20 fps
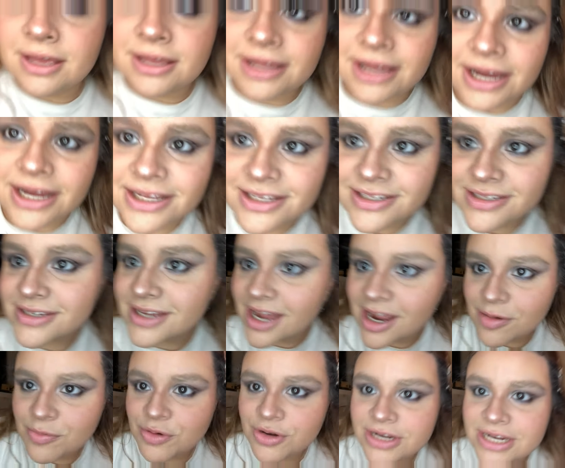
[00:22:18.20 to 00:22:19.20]
guys,
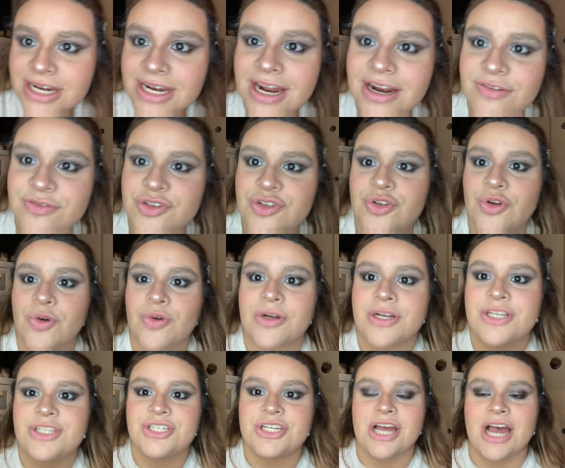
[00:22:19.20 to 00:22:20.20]
I'm running out of
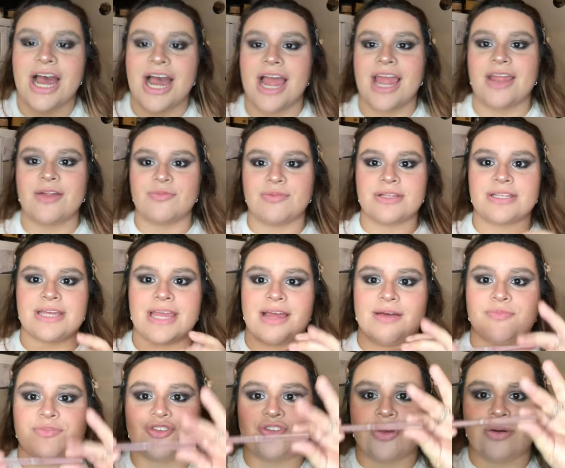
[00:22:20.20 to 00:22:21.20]
storage. I really
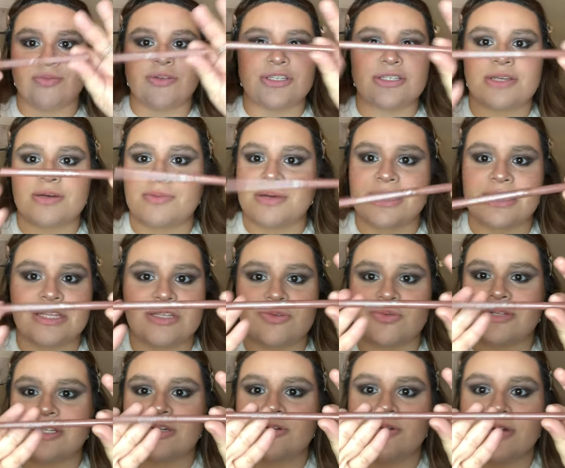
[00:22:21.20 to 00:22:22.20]
am. So I'm just gonna make this
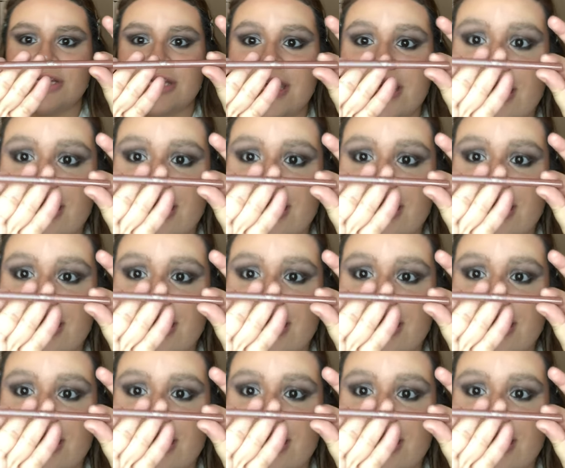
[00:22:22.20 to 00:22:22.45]
really quick.